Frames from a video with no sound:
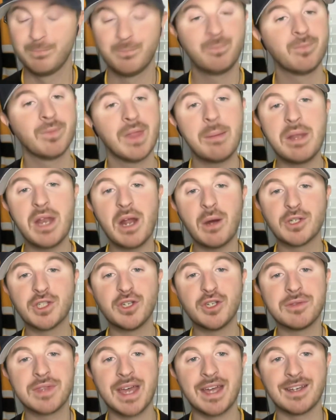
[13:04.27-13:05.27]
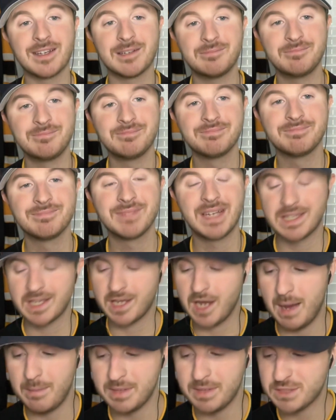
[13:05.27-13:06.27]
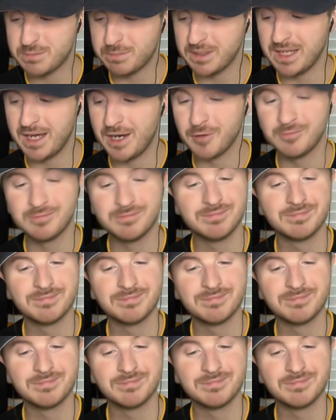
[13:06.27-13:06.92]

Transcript: Let me know what you think in the comments below.